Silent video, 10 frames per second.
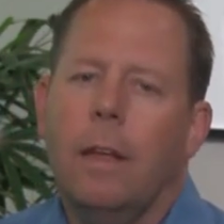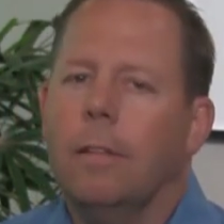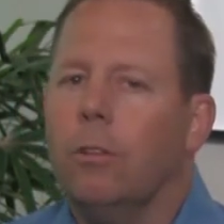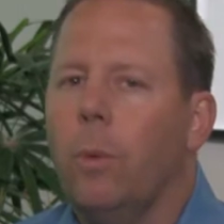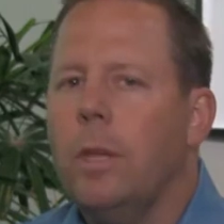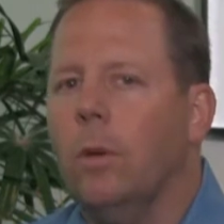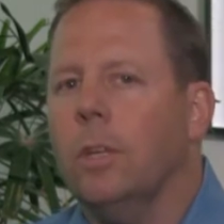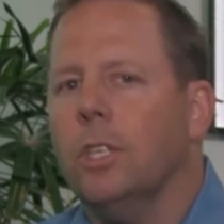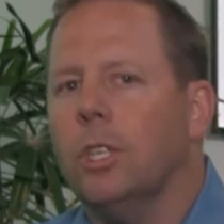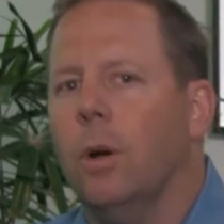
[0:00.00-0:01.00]
This way you
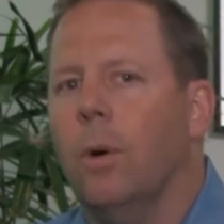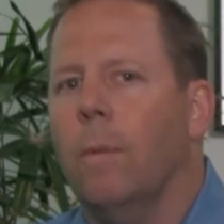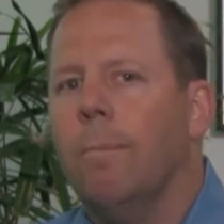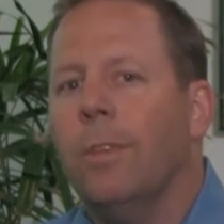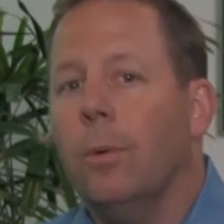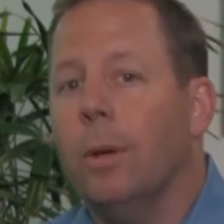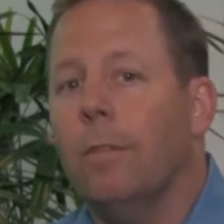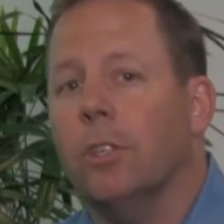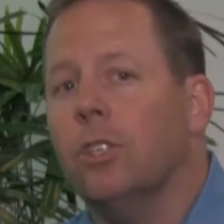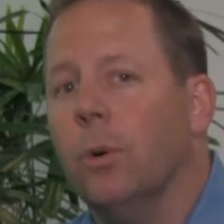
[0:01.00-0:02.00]
can show that you were
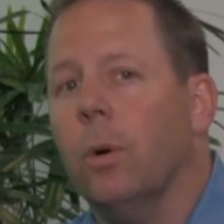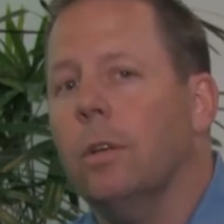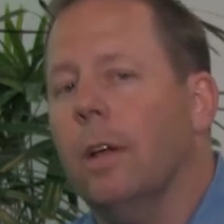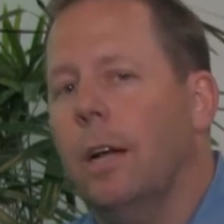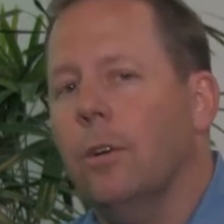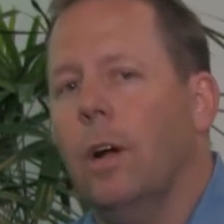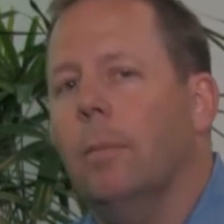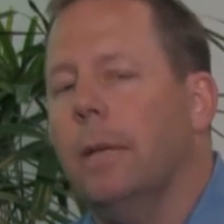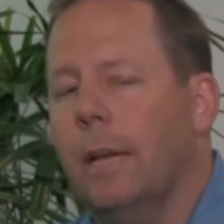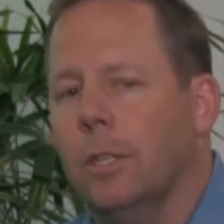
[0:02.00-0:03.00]
never short on your
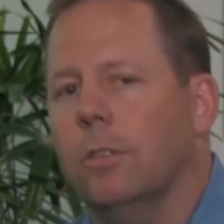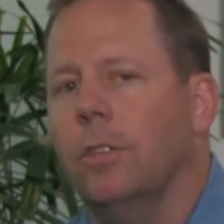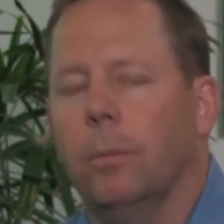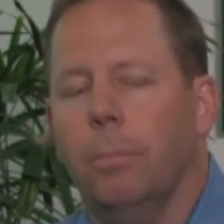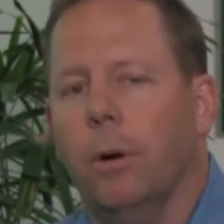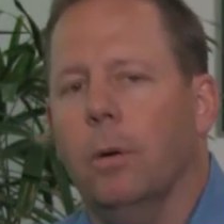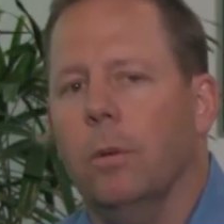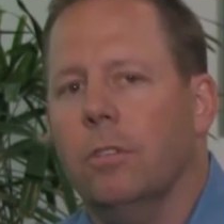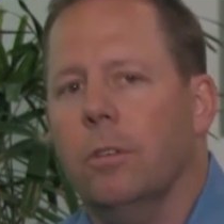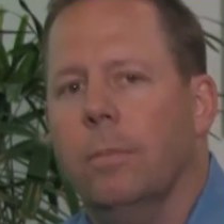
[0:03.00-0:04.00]
obligations to your
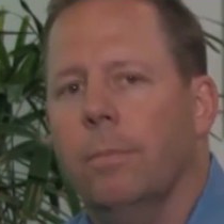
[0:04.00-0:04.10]
borrowers.